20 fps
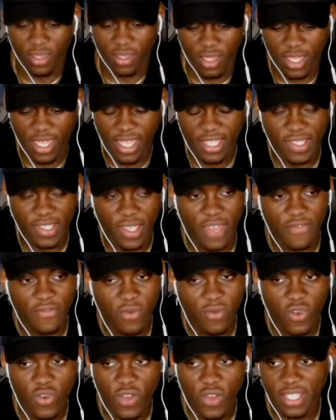Okay, so
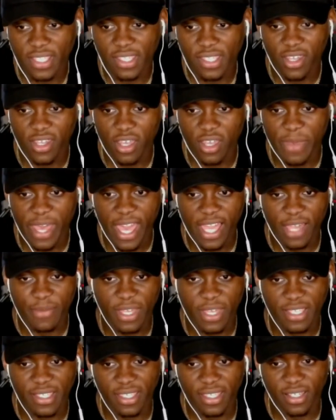everyone got into their bag
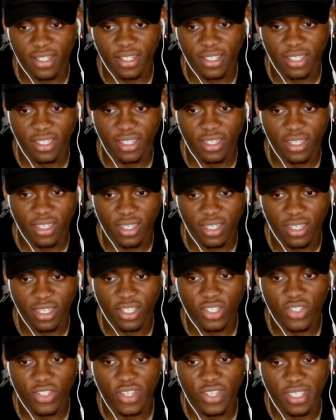basically.
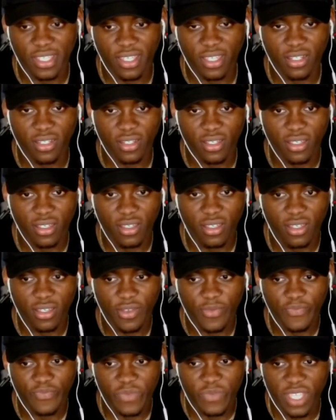Interesting.
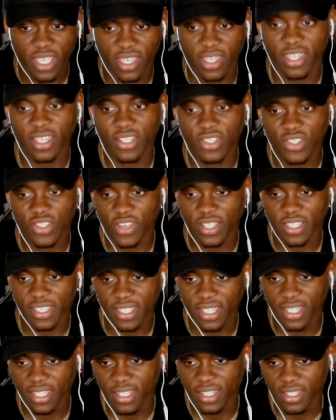So
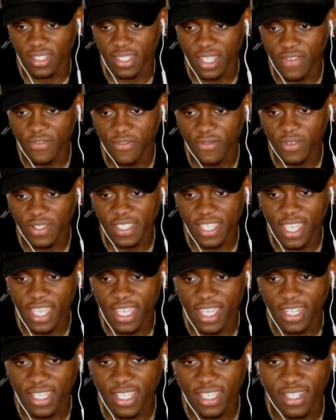everyone's
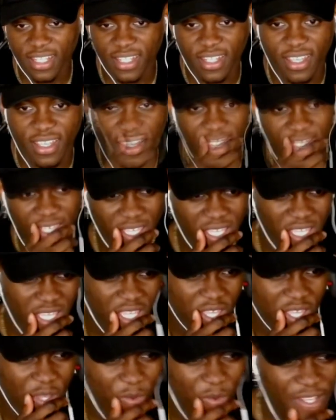getting in.
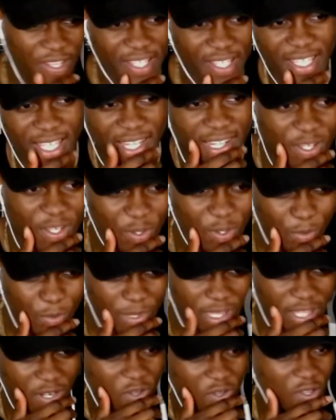Wait just a little
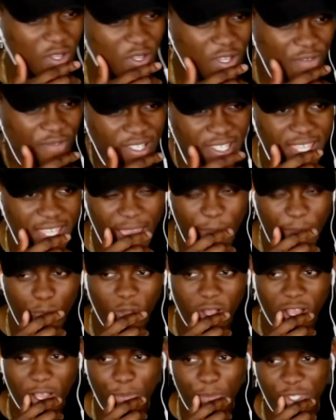bit longer, the time will
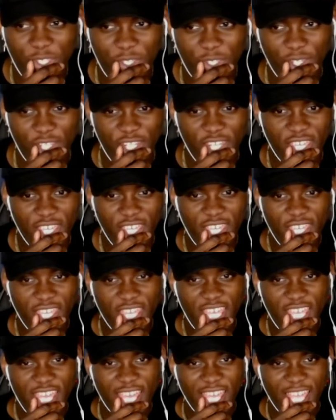come soon.
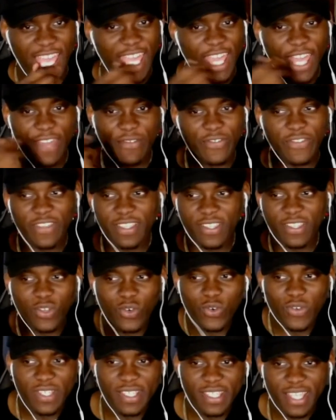Everything's
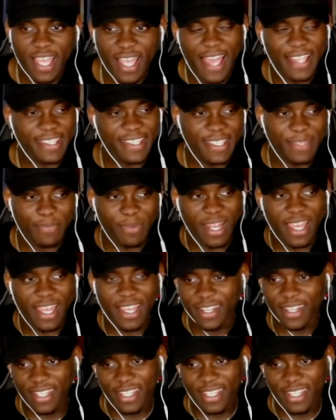according to Aizen's plan.